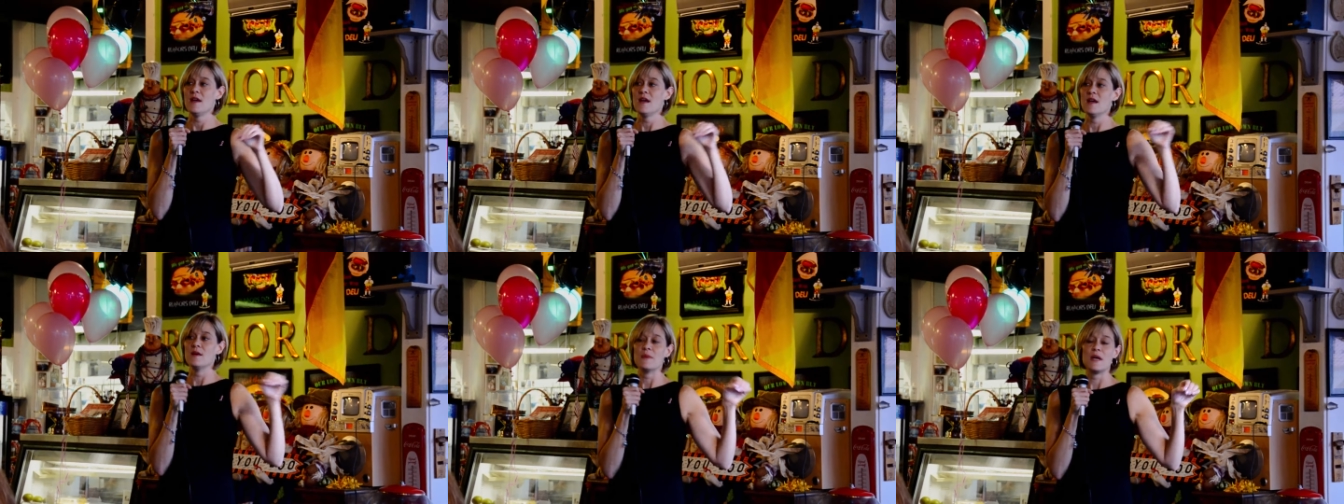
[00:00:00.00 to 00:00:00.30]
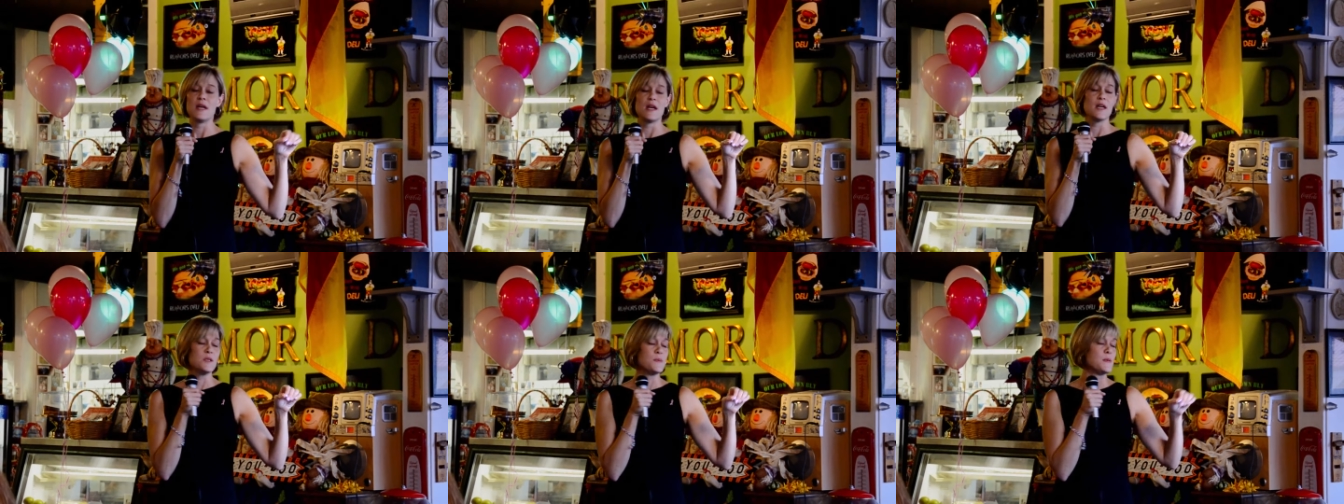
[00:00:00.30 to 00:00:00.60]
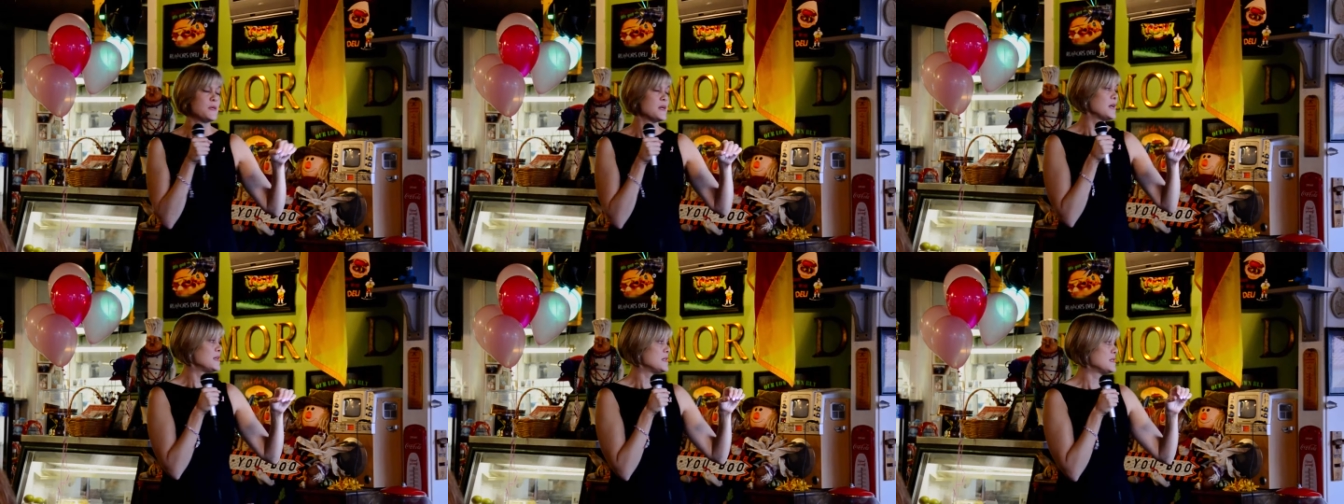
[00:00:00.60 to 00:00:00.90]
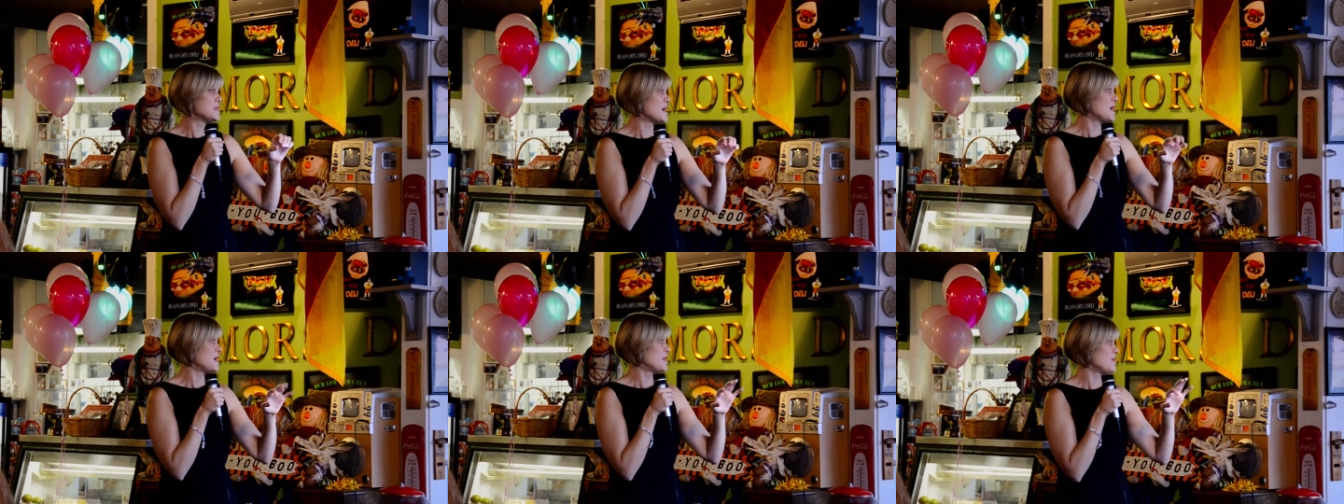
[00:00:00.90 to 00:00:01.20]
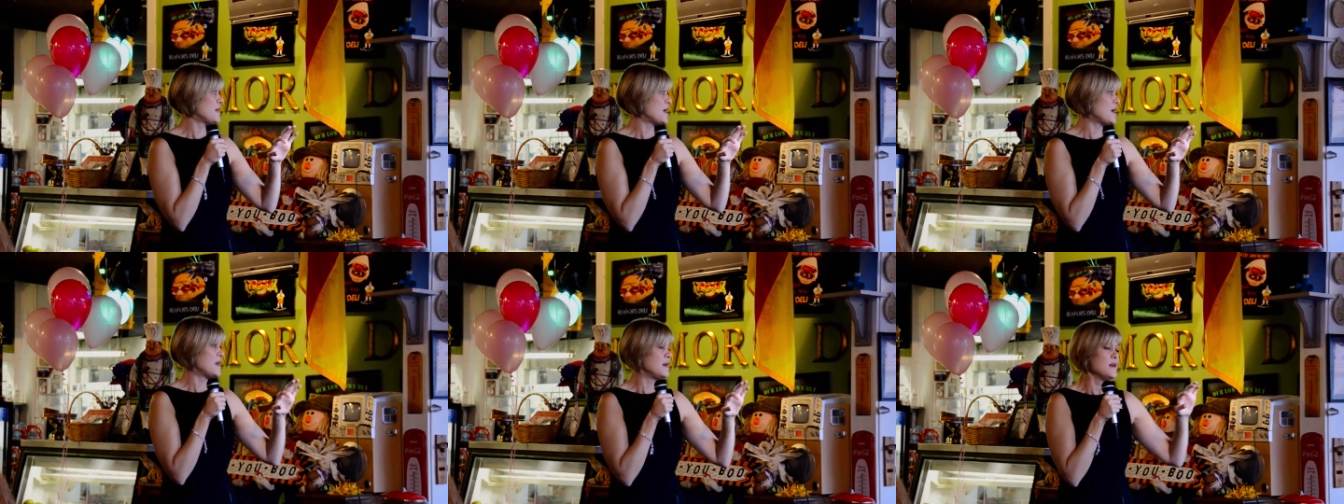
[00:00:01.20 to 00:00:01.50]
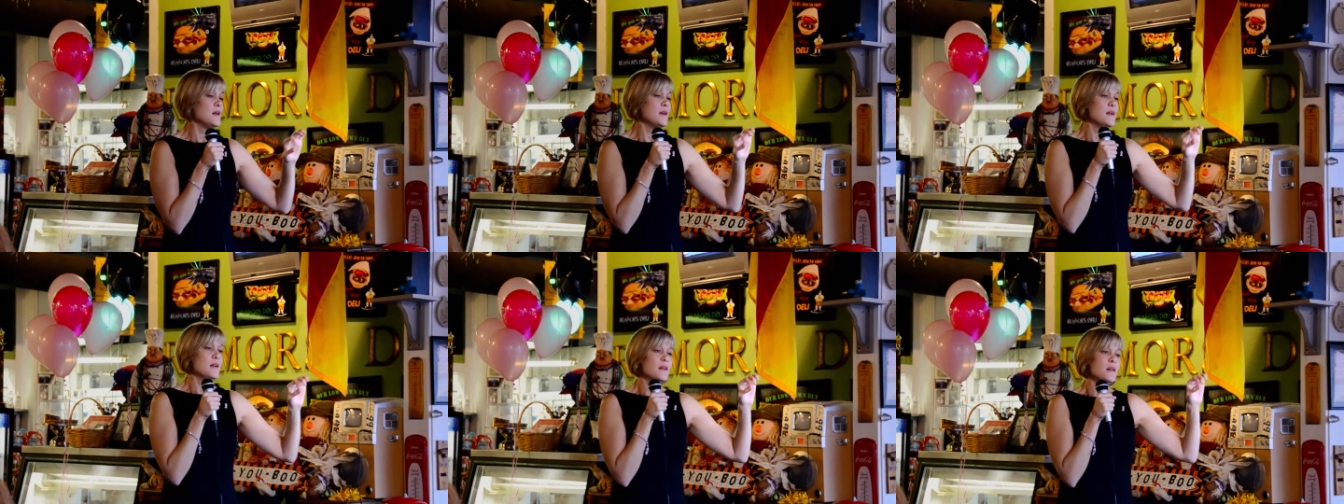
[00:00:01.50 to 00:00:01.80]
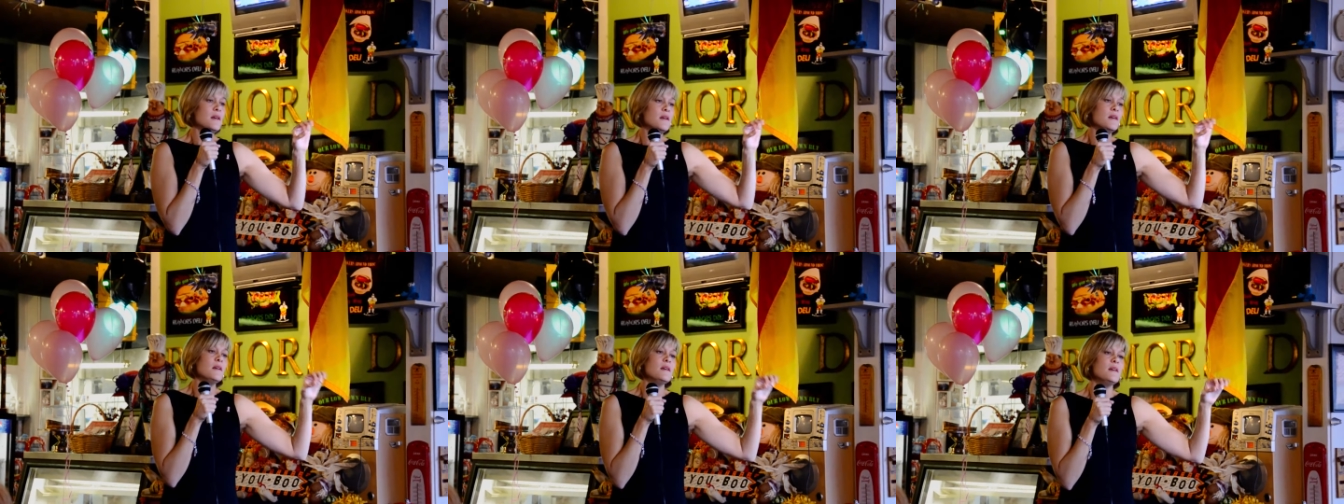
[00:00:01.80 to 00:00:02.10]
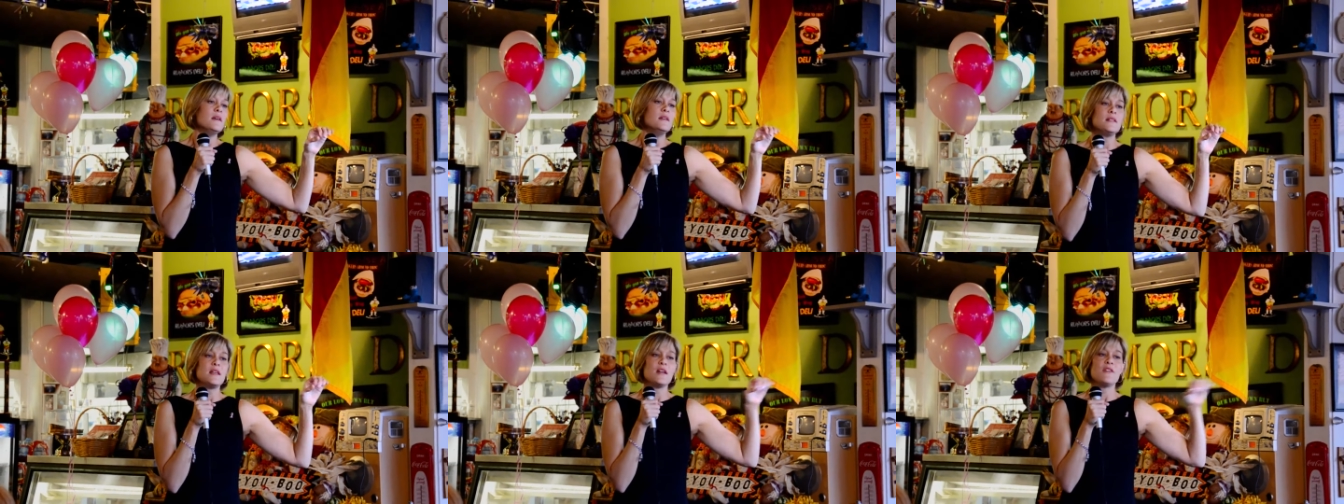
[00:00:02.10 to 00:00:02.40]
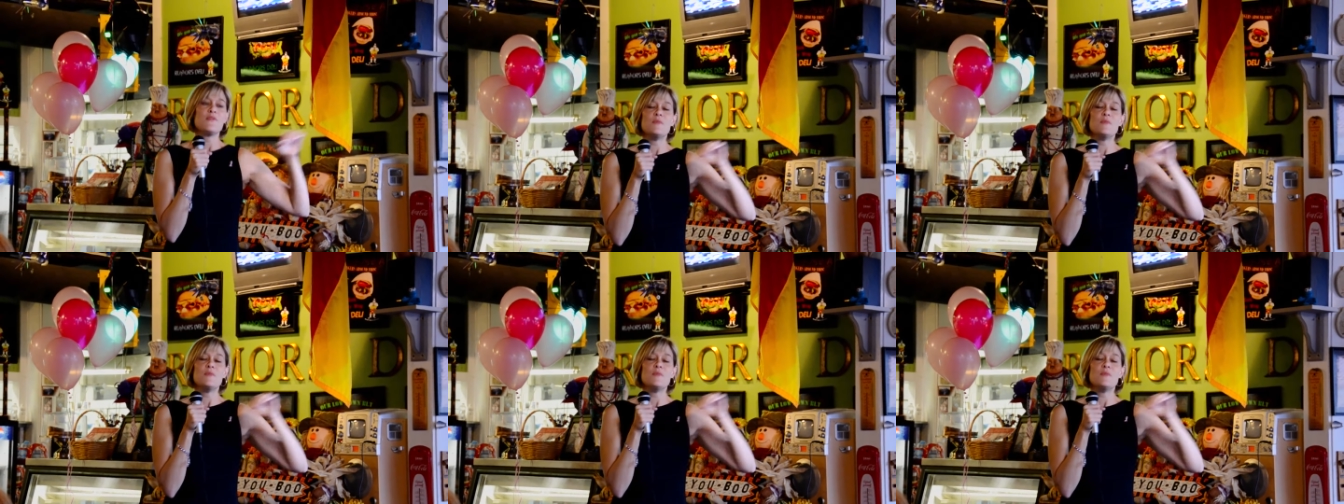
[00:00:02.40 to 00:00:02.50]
And my husband and I decided that instead